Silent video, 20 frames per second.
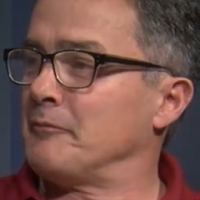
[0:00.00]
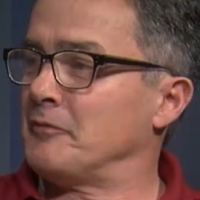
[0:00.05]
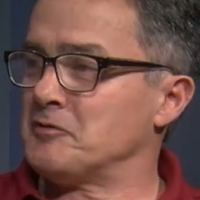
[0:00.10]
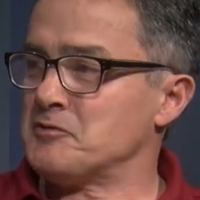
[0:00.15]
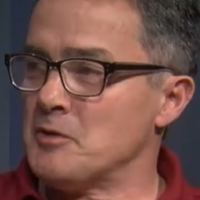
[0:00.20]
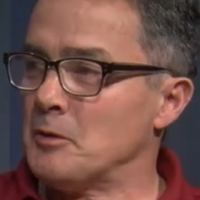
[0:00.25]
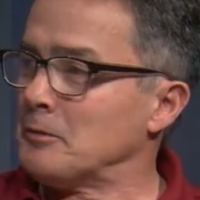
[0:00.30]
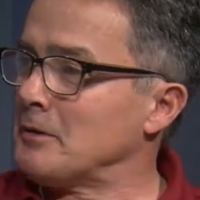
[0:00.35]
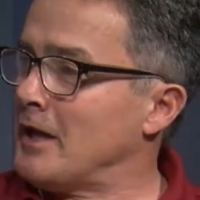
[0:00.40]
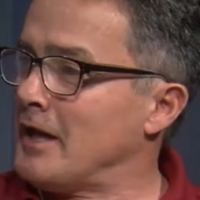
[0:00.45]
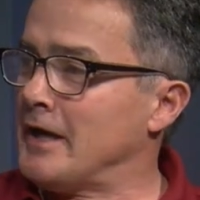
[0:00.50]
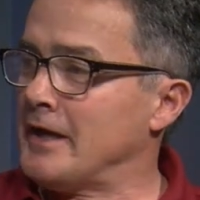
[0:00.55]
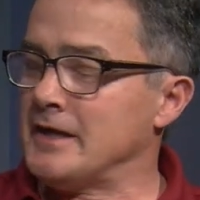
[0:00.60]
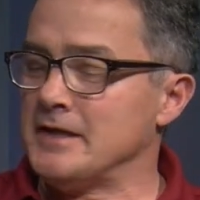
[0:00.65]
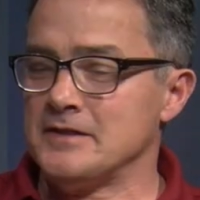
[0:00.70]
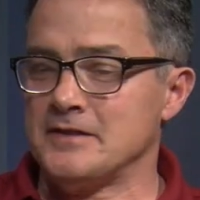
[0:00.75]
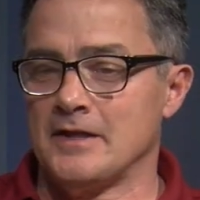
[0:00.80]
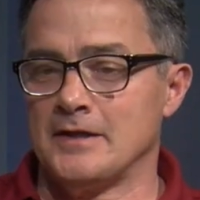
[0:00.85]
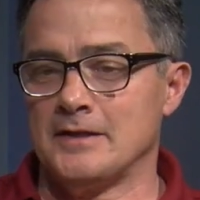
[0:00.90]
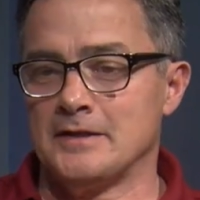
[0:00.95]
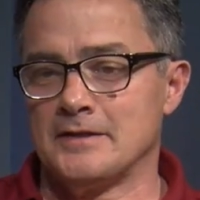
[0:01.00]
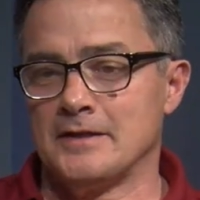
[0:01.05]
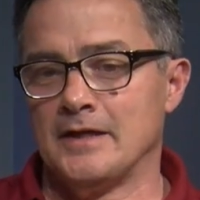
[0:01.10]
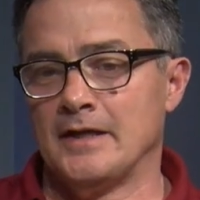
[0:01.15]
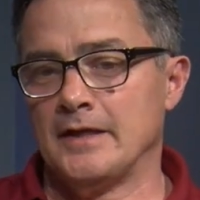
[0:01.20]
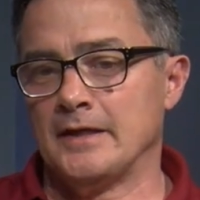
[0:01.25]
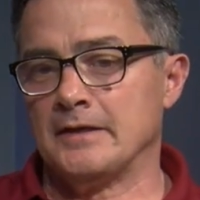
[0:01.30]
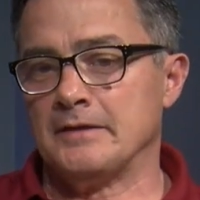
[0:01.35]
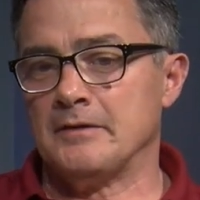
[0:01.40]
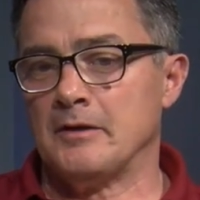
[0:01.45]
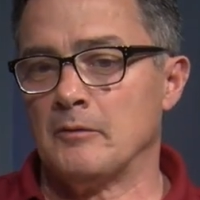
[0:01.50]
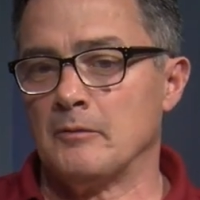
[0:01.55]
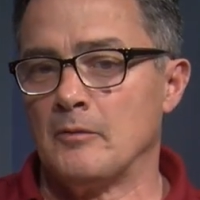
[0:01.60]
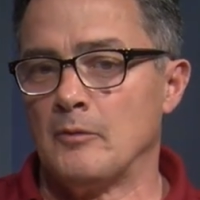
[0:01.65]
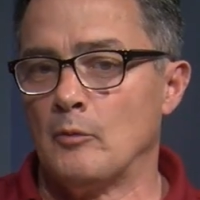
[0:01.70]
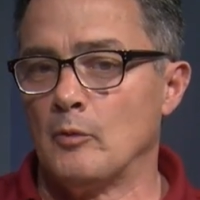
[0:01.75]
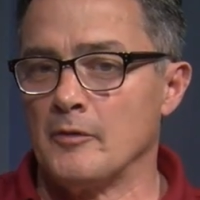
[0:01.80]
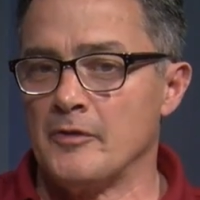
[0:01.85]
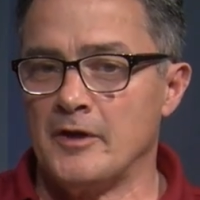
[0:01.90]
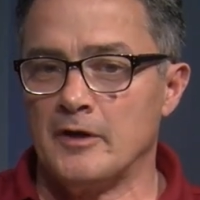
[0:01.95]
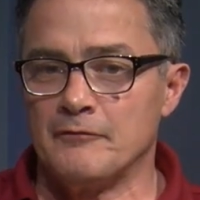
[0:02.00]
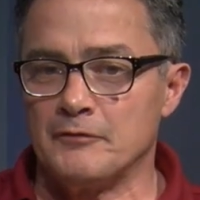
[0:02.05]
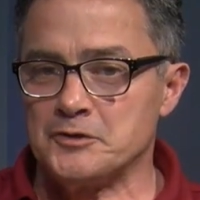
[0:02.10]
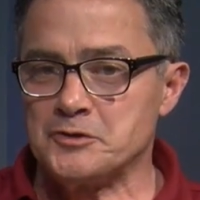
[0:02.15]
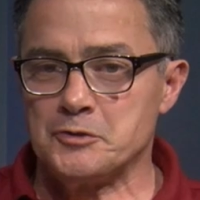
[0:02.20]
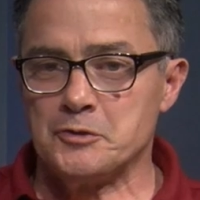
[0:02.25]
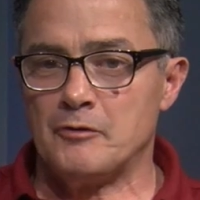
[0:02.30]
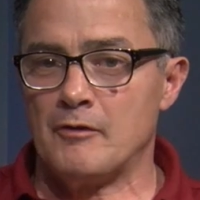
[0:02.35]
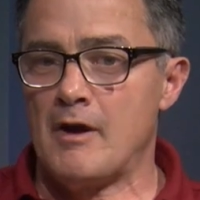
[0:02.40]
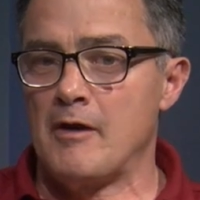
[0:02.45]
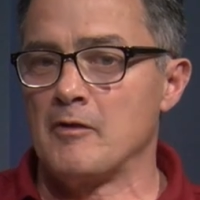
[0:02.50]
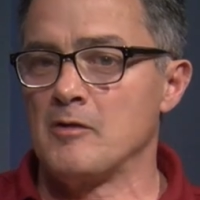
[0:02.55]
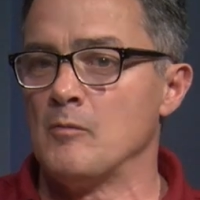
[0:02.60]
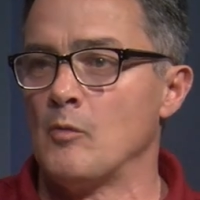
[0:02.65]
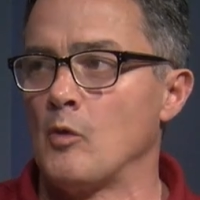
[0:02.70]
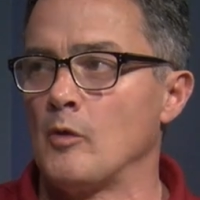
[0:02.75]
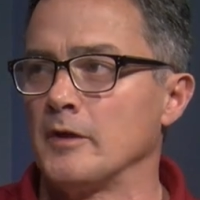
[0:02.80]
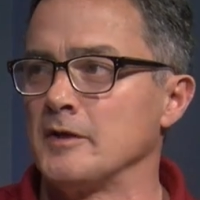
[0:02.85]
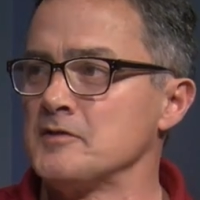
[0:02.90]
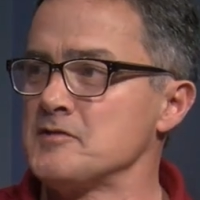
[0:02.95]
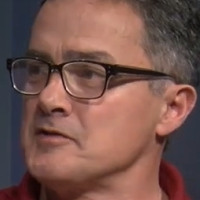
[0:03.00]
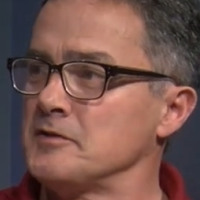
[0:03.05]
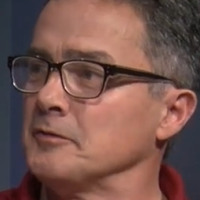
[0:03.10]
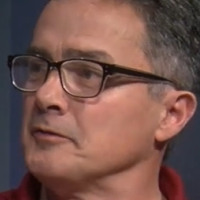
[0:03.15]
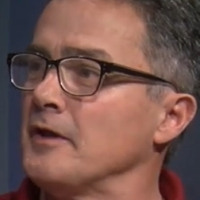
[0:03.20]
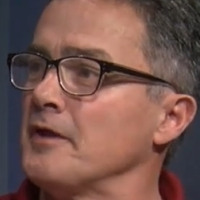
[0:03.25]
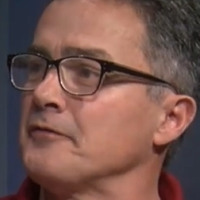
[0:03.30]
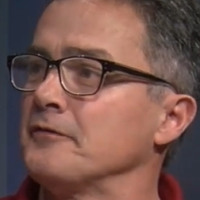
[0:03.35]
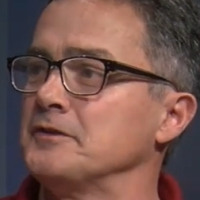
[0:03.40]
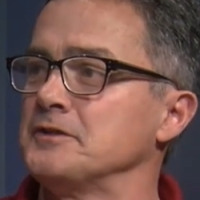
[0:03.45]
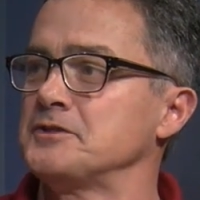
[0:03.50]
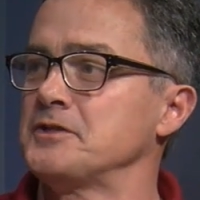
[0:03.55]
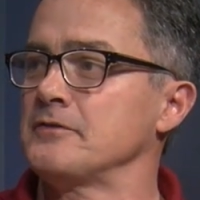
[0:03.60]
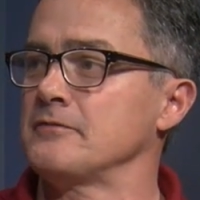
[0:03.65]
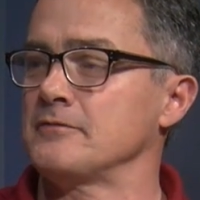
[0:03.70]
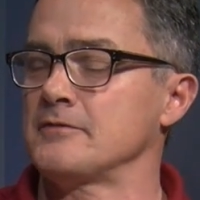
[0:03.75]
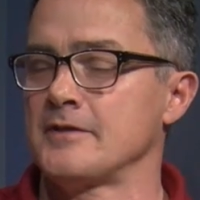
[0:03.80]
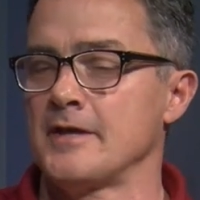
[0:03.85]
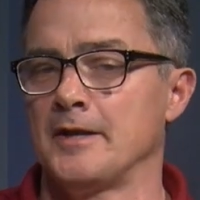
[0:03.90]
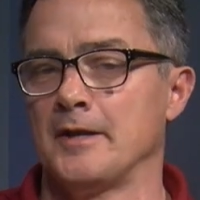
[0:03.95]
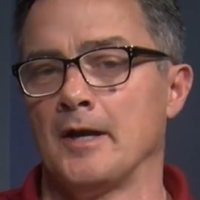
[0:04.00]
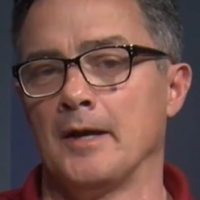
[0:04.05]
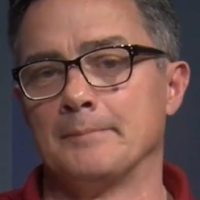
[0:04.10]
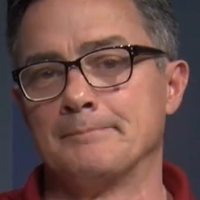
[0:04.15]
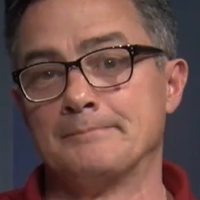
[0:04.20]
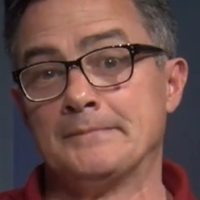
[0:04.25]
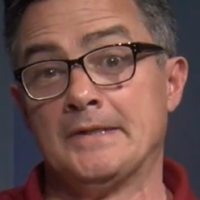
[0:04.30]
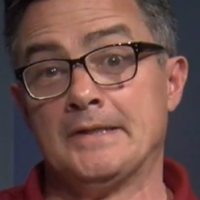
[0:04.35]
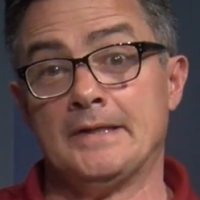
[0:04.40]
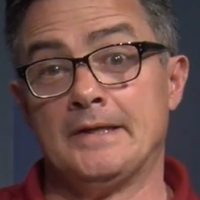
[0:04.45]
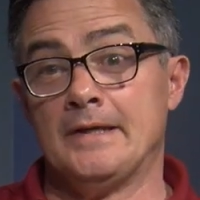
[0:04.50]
There's no lines, anything. And, we're there for shoot around in the morning, still nothing set up.